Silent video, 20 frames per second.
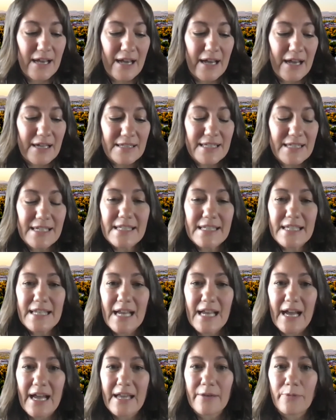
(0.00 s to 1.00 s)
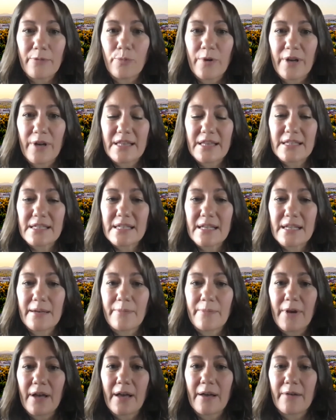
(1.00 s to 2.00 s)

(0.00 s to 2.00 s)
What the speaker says: DCI with some